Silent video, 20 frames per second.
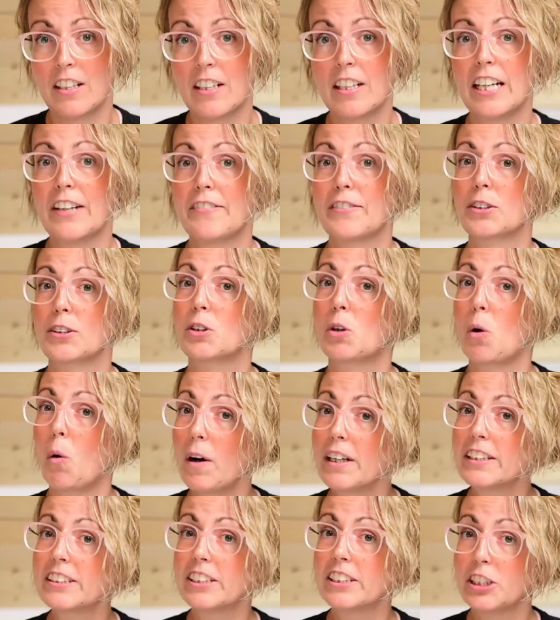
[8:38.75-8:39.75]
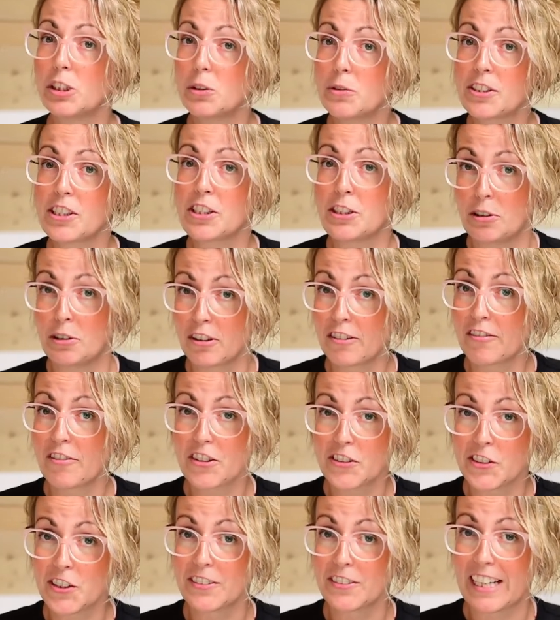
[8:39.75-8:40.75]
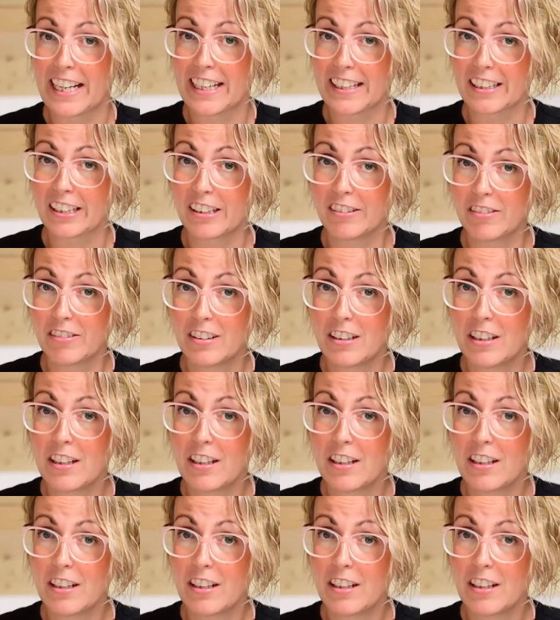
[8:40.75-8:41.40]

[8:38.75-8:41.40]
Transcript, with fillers: If you're going to use a universal negative,